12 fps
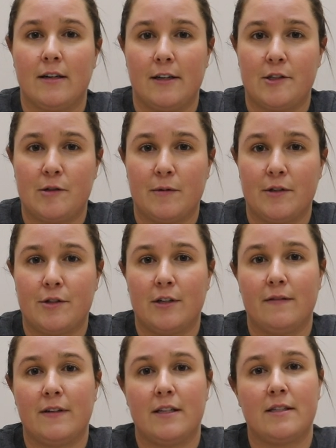customer
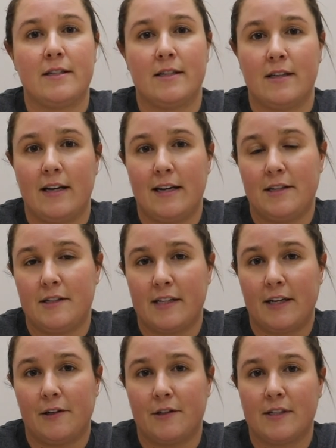service, and
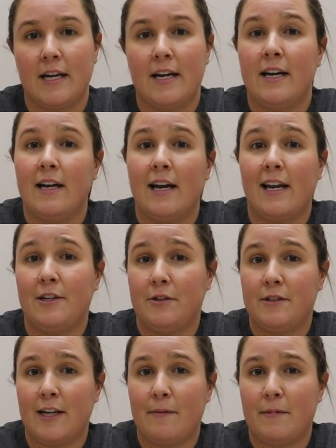sales, and I
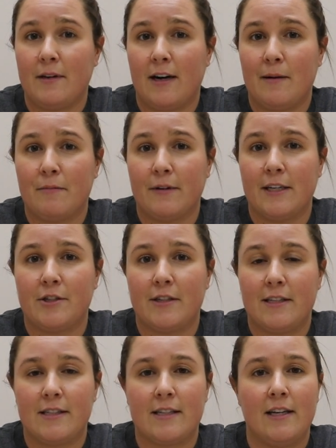do tap into
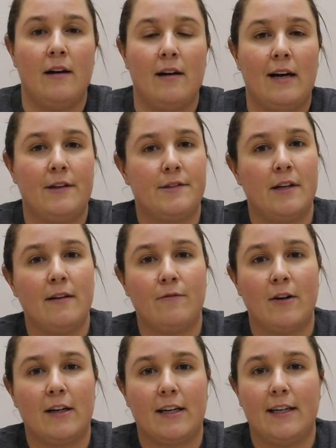operations. Outside of
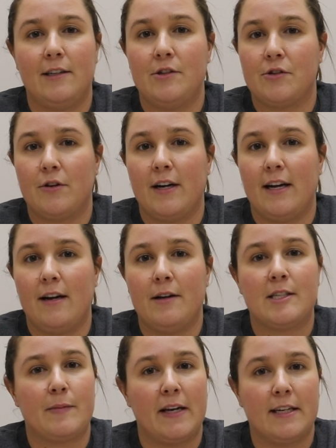work, I enjoy
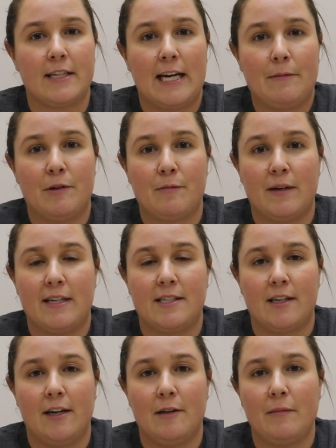spending time with my
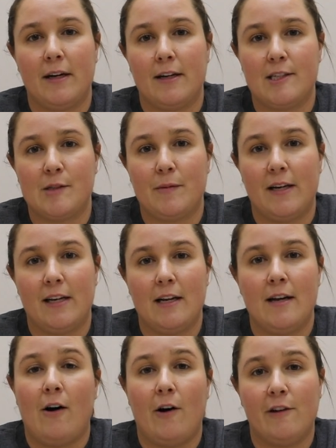son, my
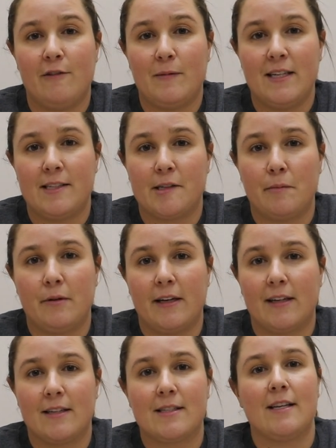husband, all of my
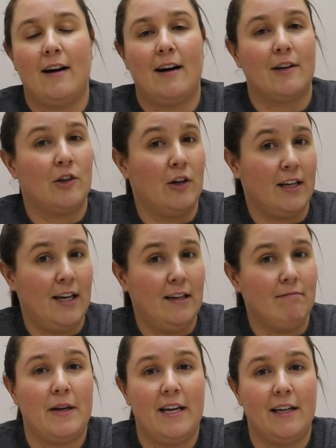siblings, uh,
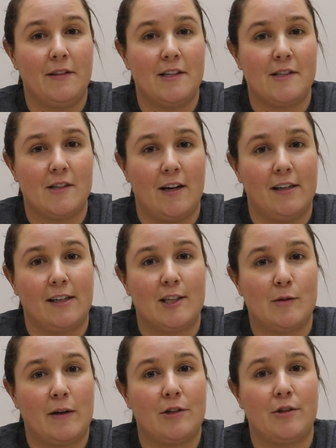cooking, being in the sun,
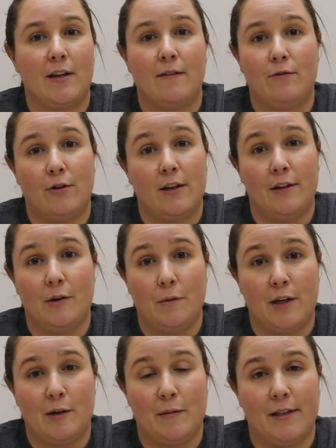especially in Florida in the
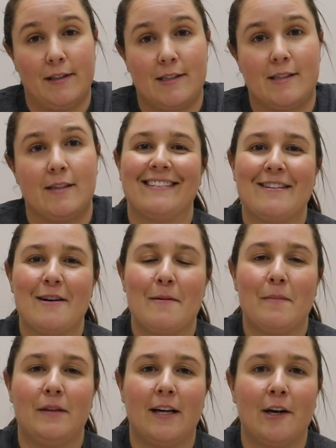winter months.
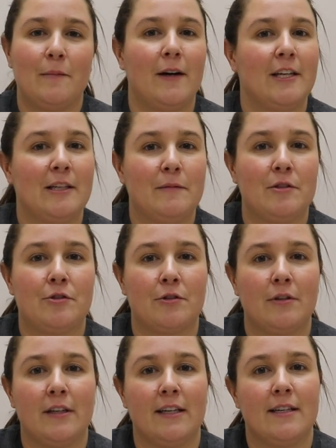Milano Monuments
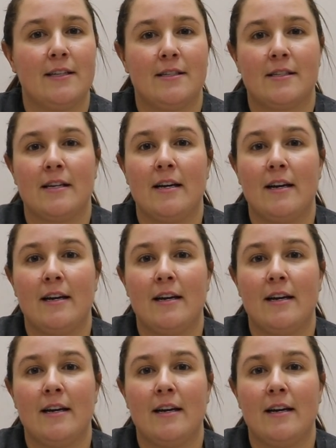truly is